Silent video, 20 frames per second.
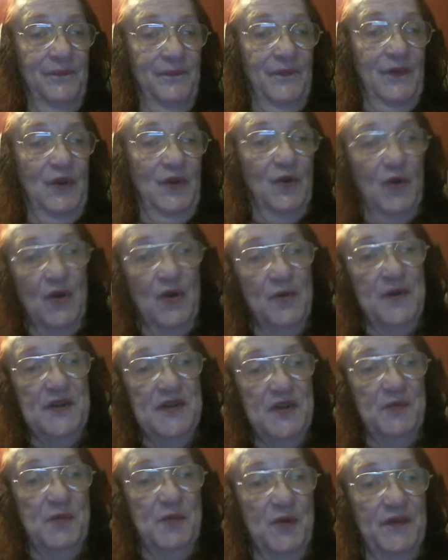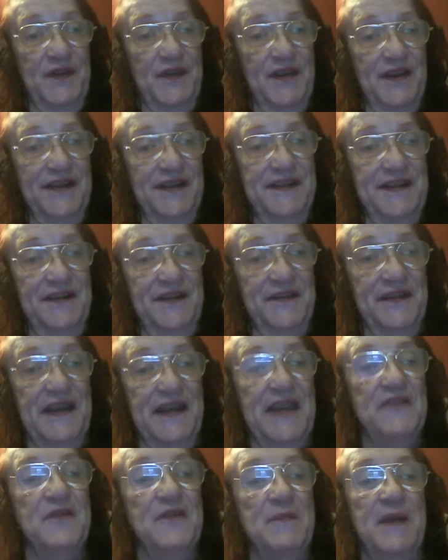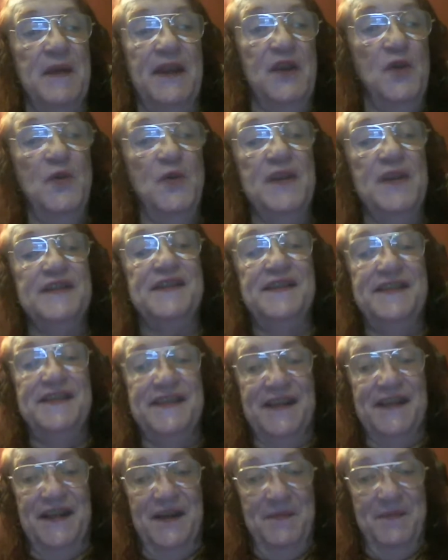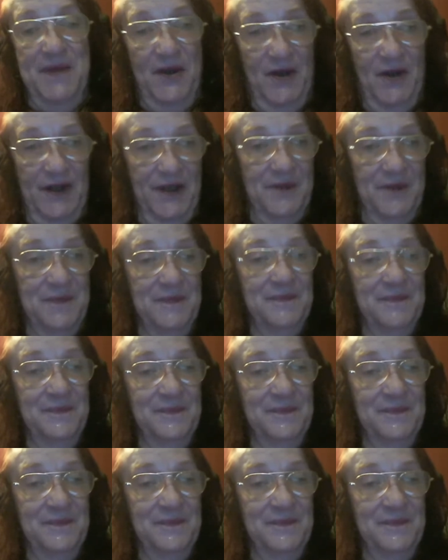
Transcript: Nor do we support the idea that everybody who isn't an American